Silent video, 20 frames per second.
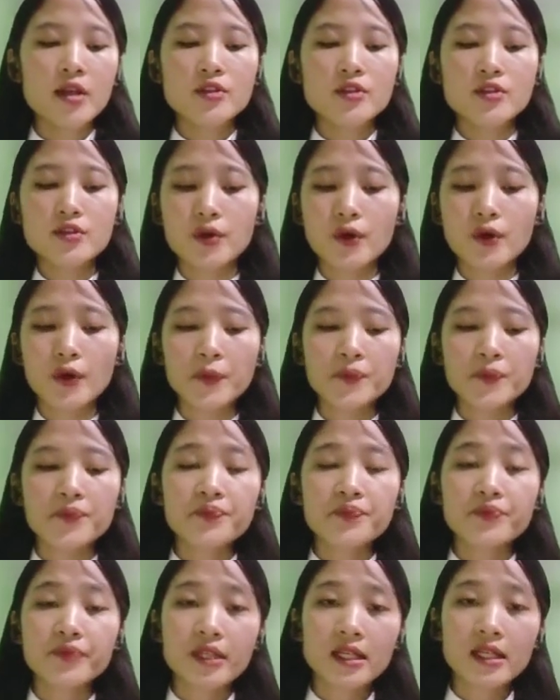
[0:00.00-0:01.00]
So
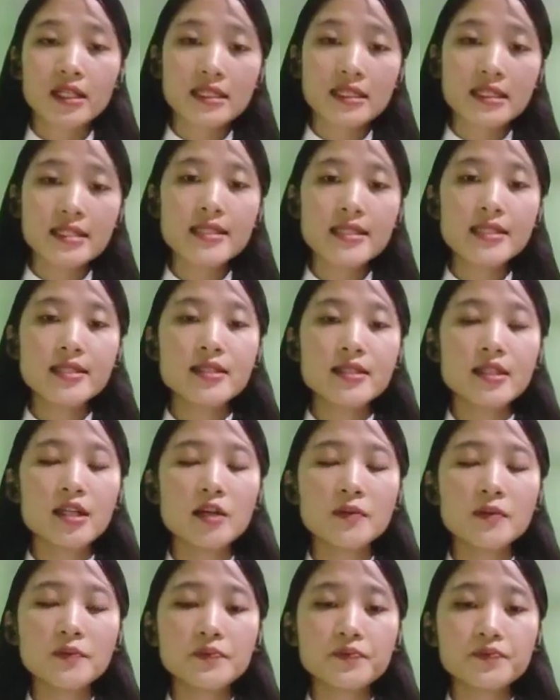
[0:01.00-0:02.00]
this is
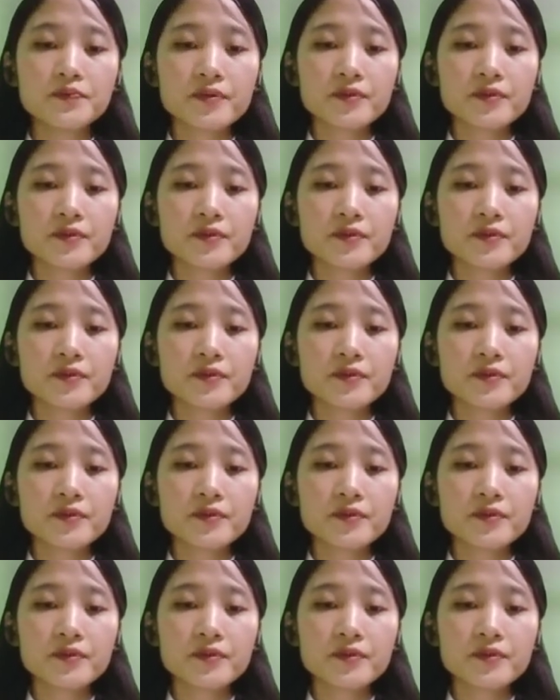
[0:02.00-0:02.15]
the